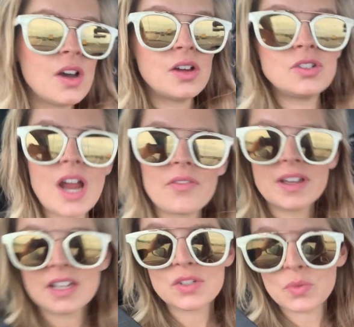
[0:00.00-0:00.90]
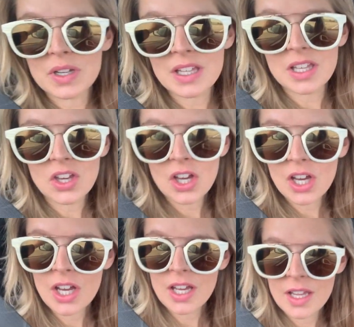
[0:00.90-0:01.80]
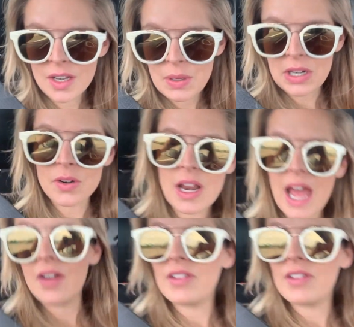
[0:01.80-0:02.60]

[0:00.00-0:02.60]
Traffic is really good. We don't have